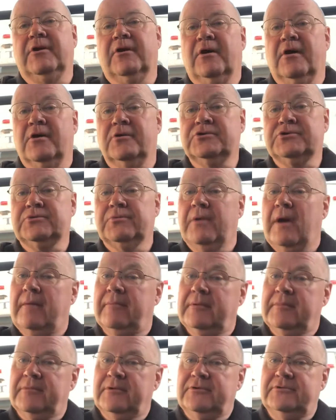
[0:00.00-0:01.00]
your host,
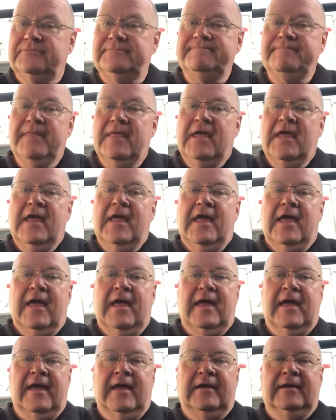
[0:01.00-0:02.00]
Robert Bruton.
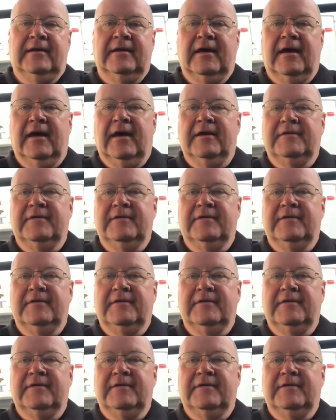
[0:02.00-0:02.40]
And